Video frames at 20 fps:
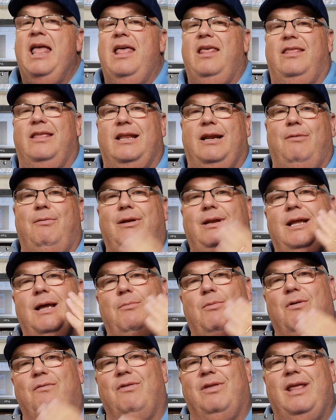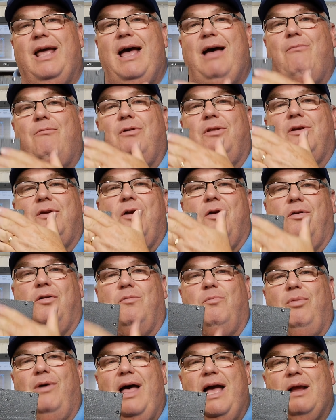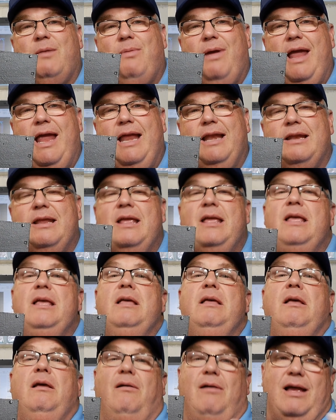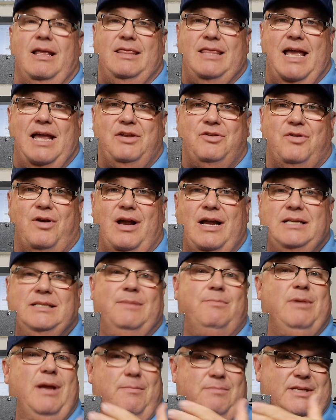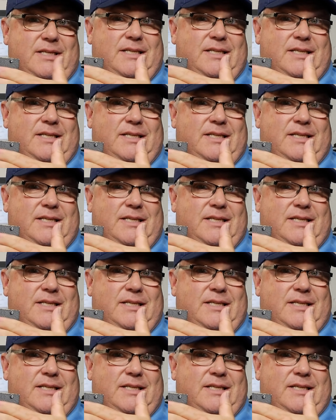Then I would come over that with a coat of black paint. Let that dry, sometimes a